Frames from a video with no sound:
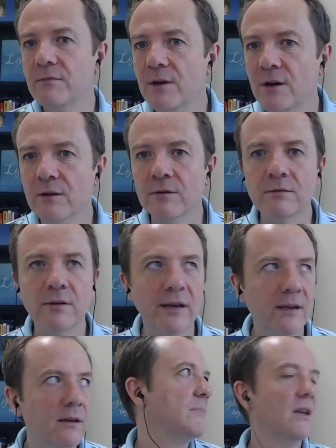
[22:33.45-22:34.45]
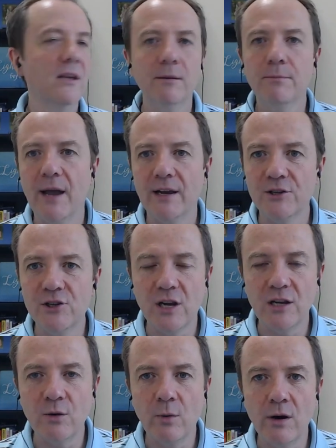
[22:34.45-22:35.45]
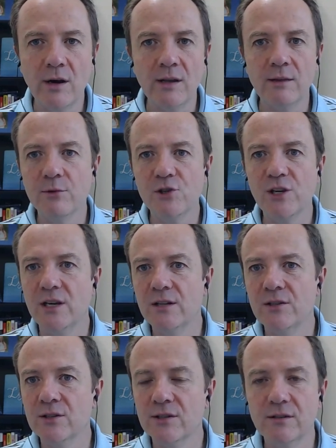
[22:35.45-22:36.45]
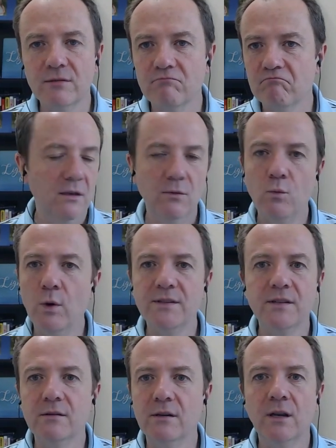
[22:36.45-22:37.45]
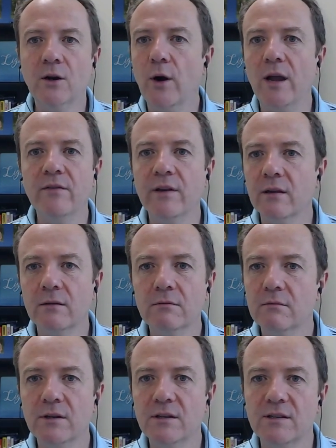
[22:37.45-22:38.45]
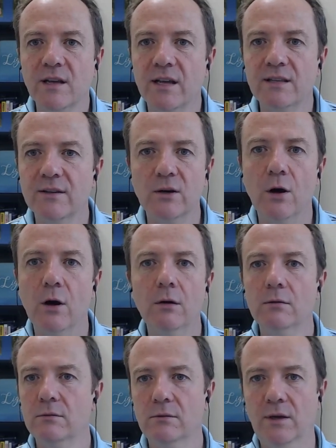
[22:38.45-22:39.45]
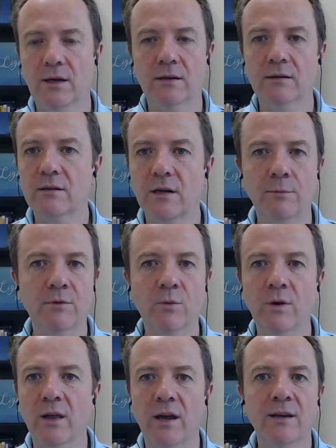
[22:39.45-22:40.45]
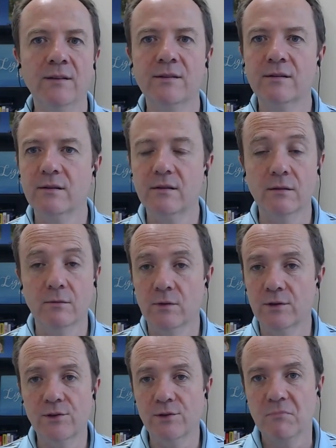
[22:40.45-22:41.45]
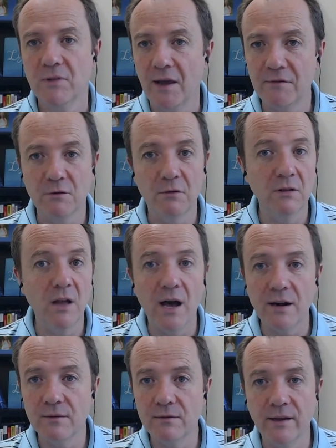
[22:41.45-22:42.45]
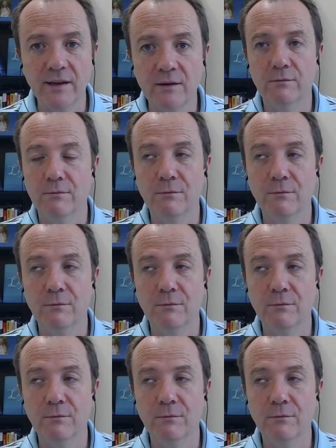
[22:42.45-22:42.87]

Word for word: You know, like back in January, the machine just wasn't engraving the designs at all, and come to realize, which after a lot of like.